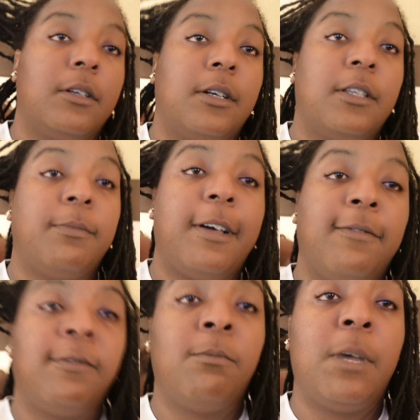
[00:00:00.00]
cause my
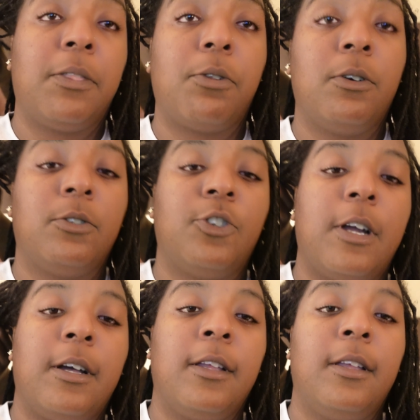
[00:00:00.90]
my throat
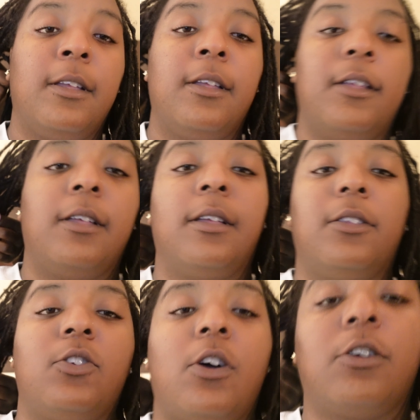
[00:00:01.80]
dry.
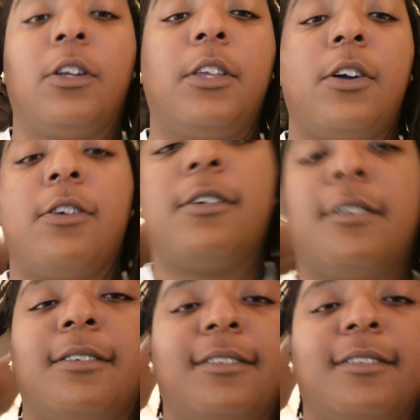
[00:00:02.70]
Talking to y'all.